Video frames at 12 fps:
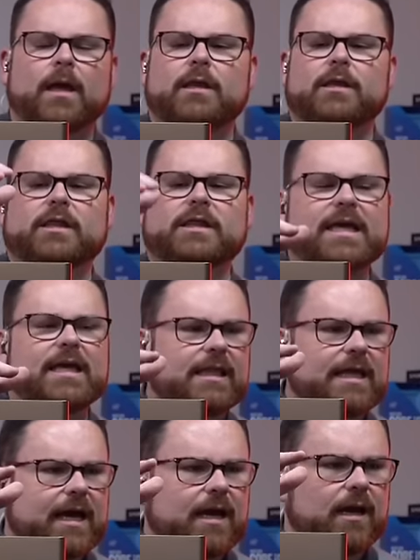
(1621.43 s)
The thing
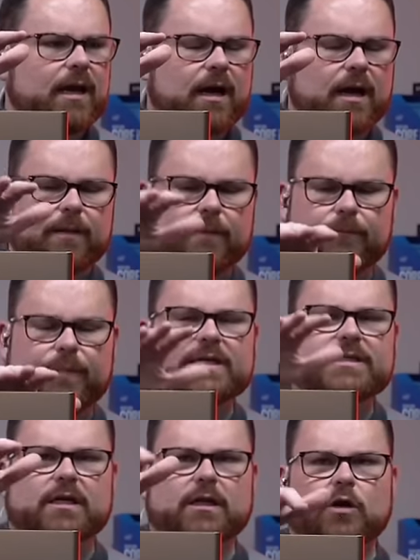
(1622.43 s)
that uh,
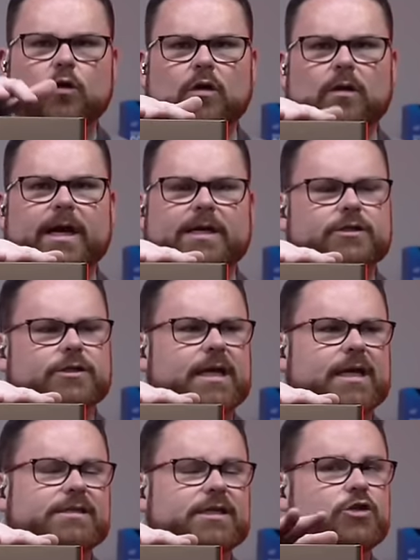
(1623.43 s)
basically Cooler Master
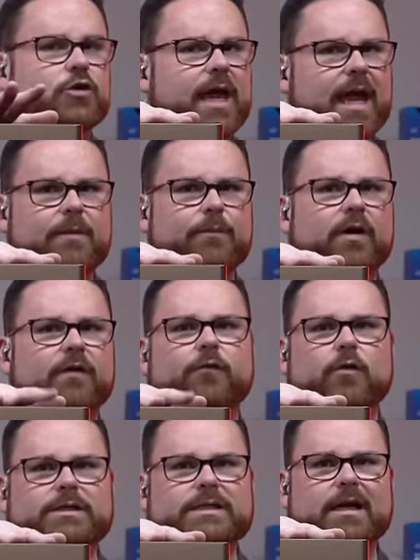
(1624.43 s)
said is that you can put a
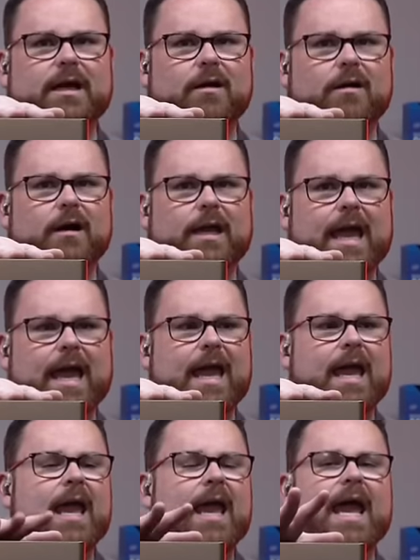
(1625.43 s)

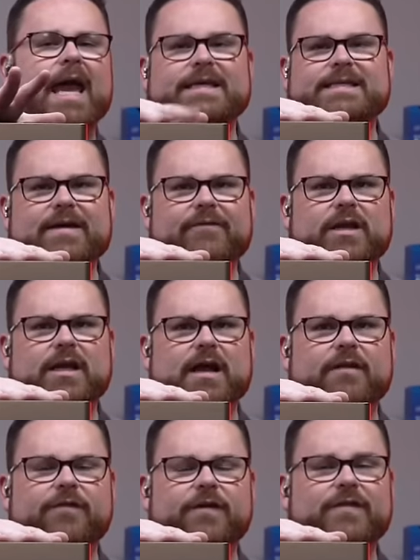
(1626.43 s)
14900K and a
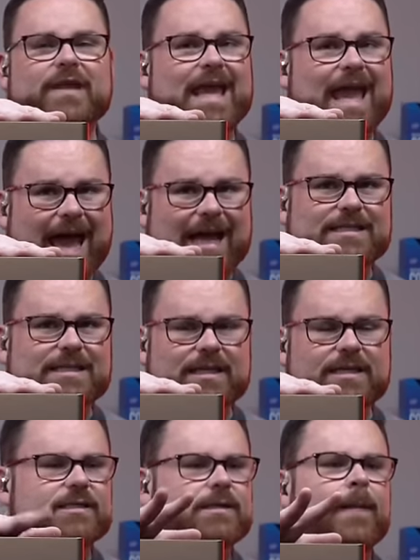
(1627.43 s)
7950X in
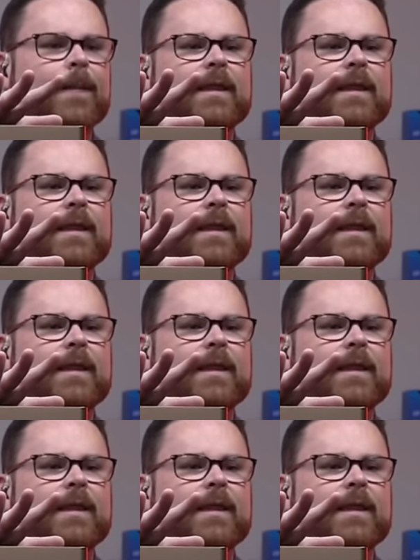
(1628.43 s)
this.